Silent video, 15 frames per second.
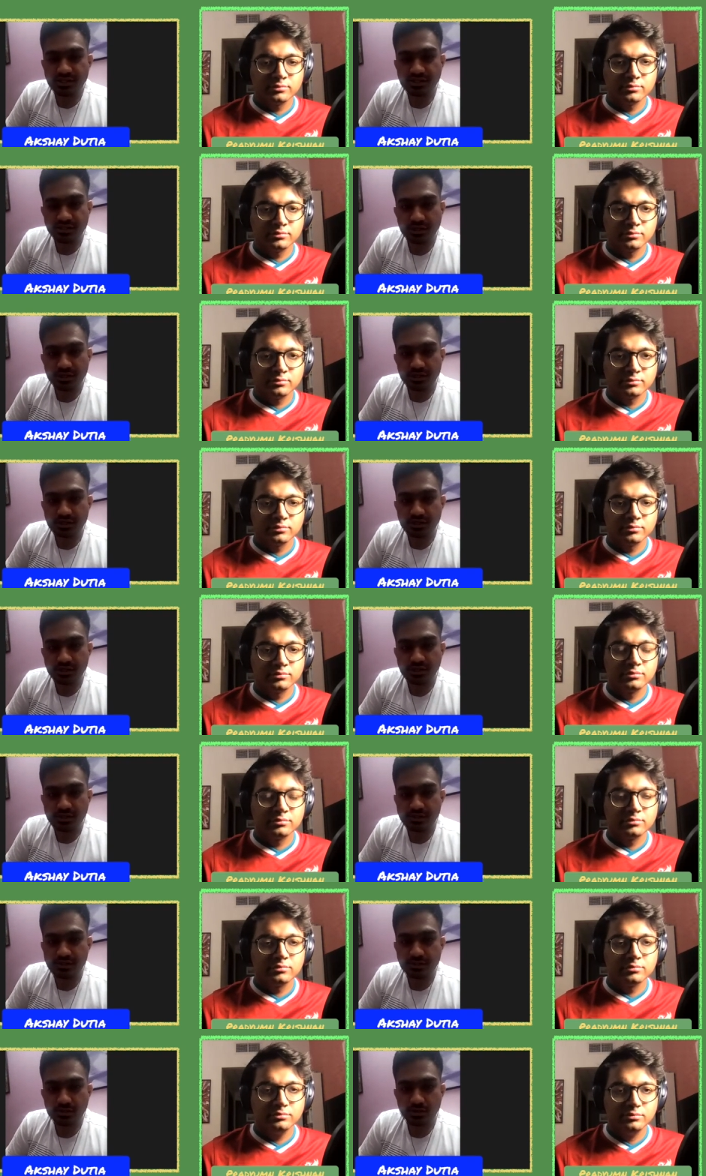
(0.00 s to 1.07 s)
Speaker 1: structure
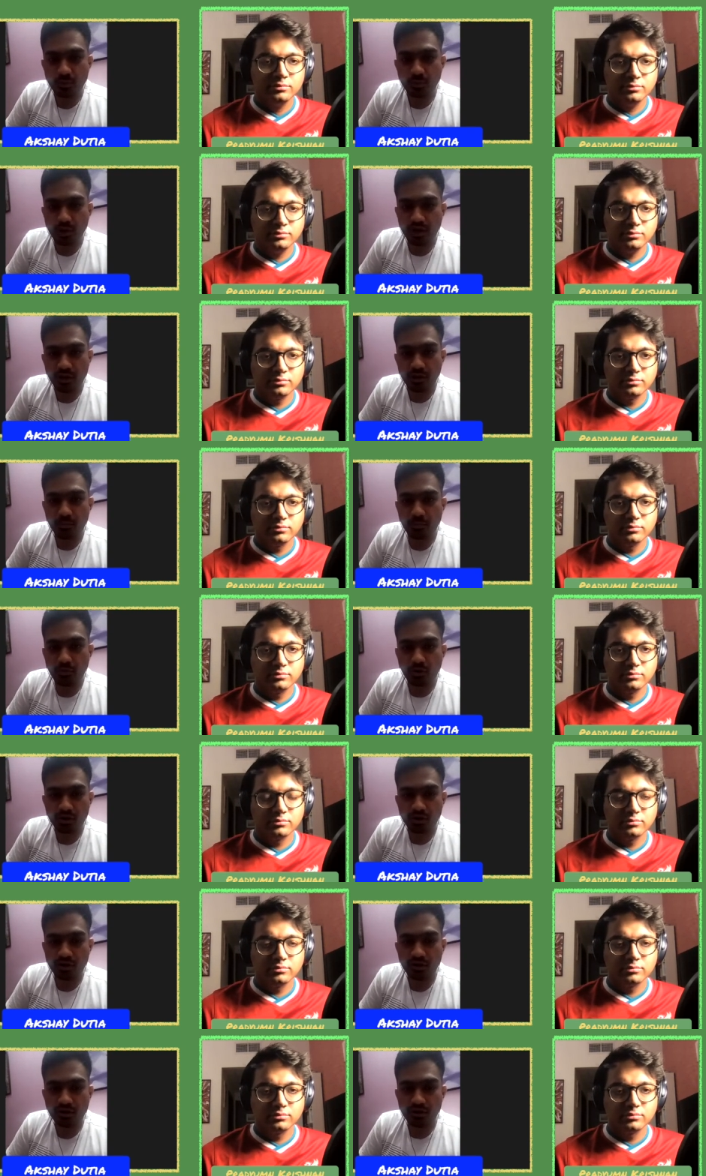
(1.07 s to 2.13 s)
is very
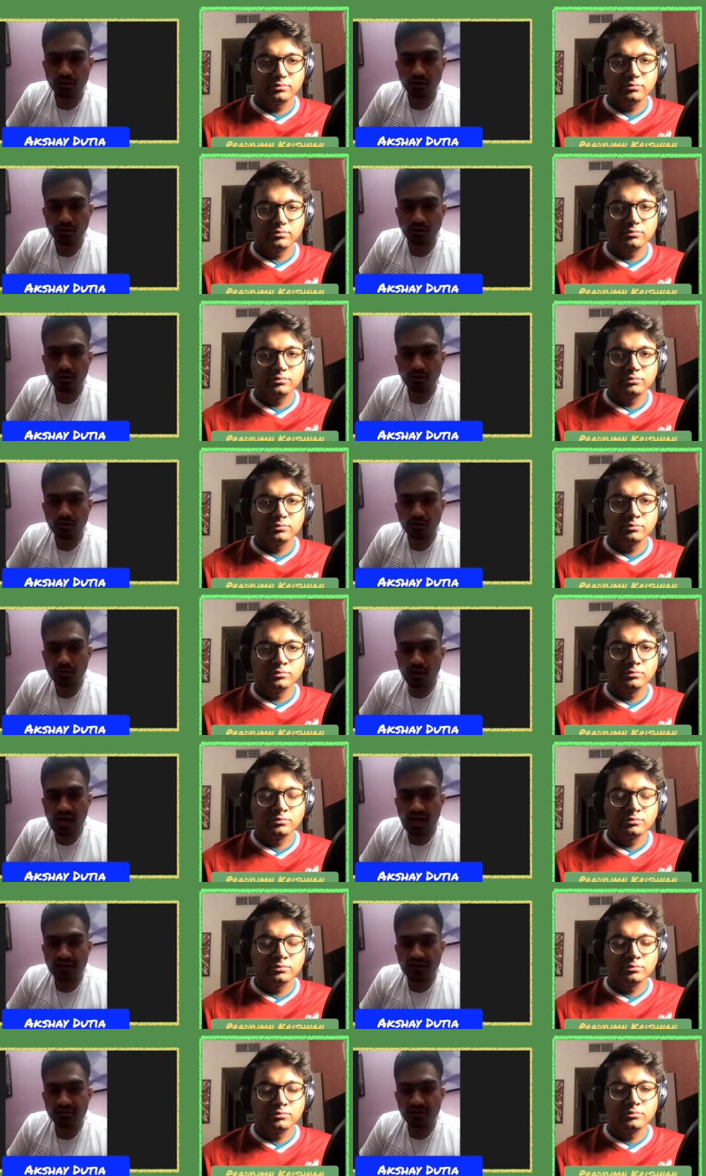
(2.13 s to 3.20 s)
important. The, uh,
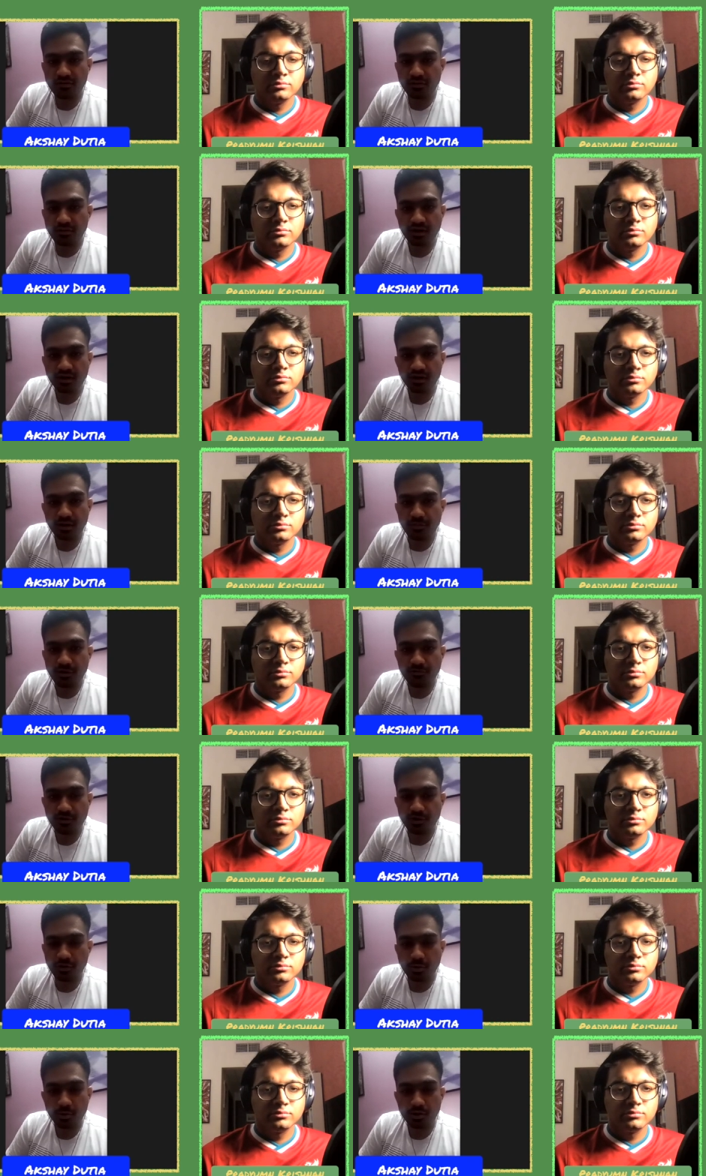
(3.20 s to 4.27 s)
having a World Cup
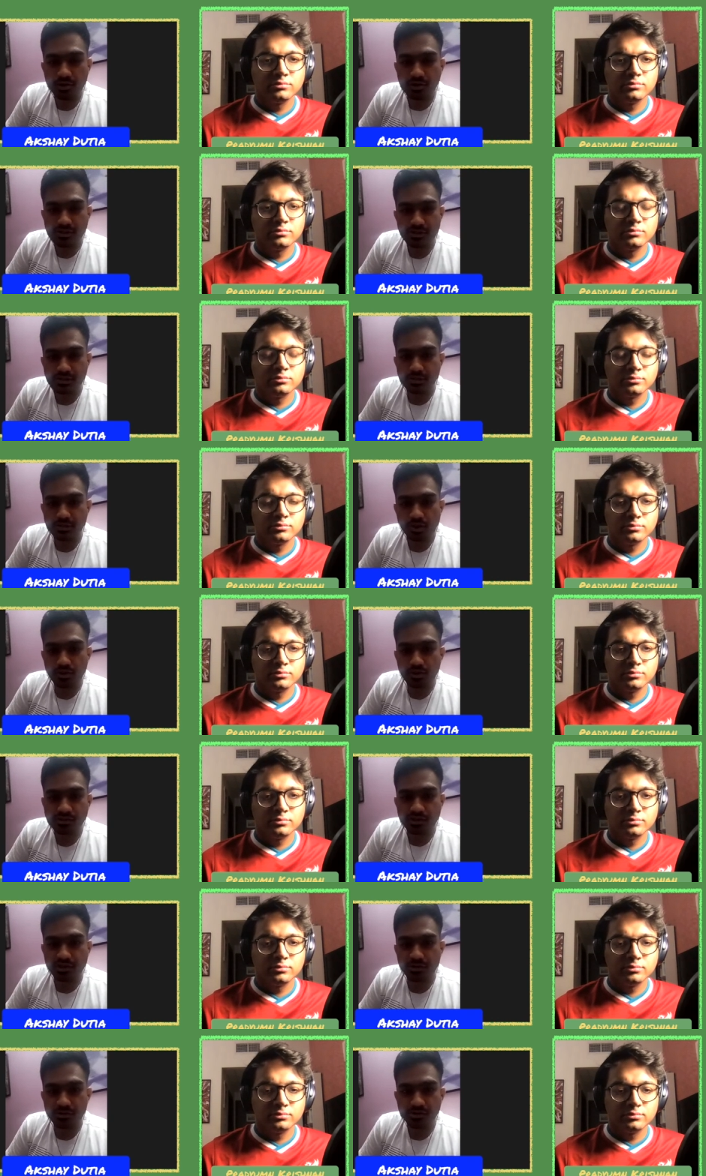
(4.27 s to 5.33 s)
every two years is not the
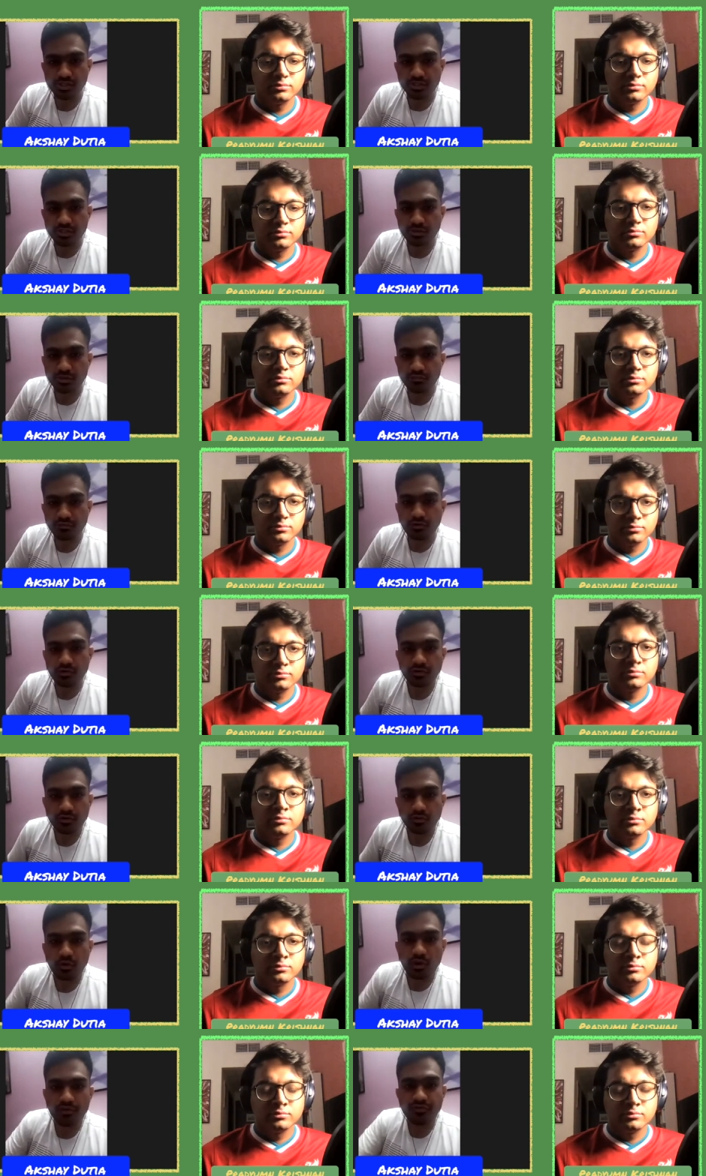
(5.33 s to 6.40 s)
solution for
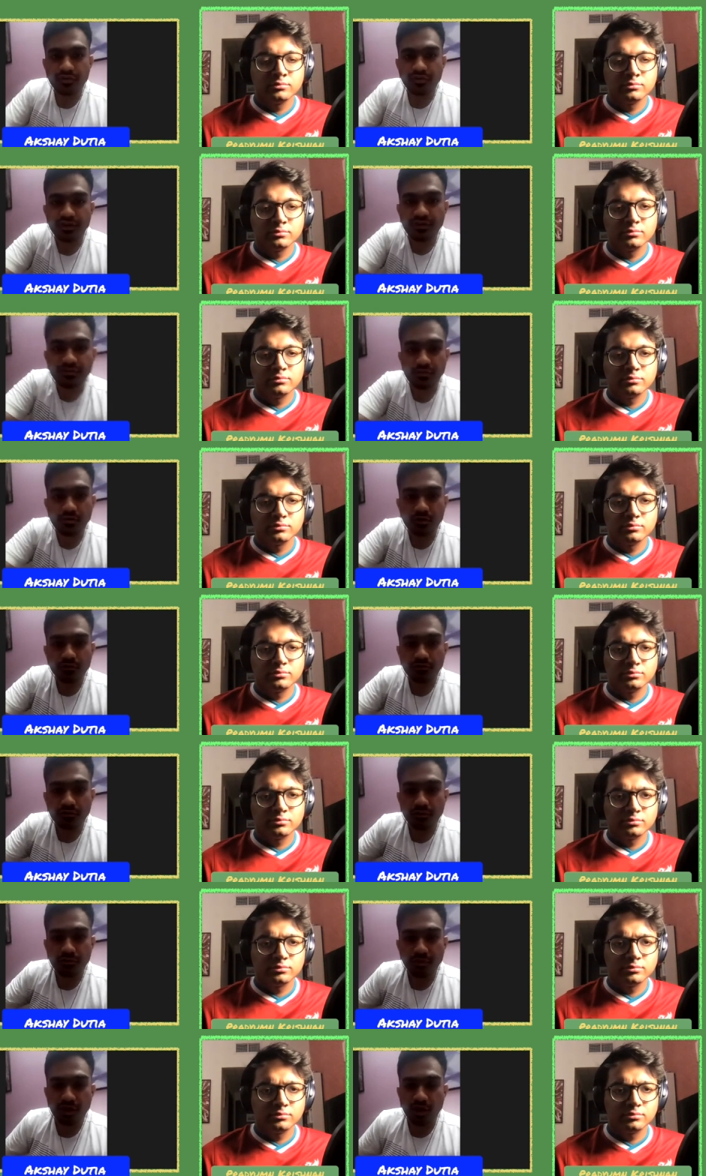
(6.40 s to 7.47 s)
qualification or
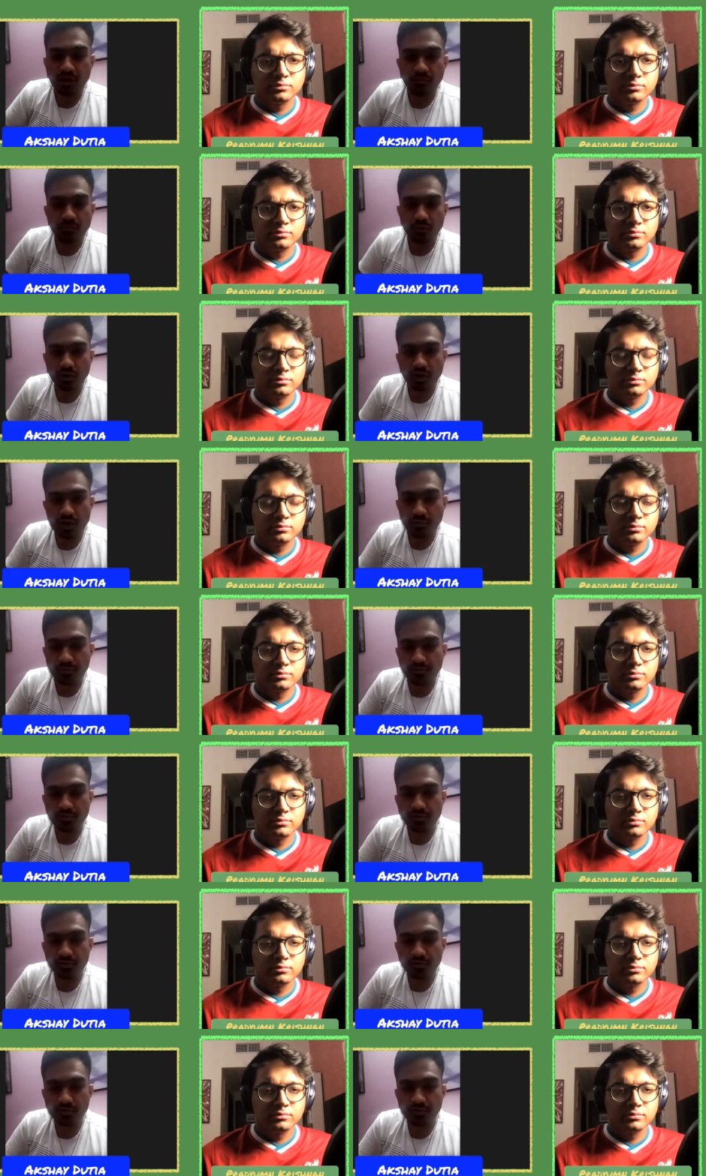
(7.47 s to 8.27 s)
for playing more games.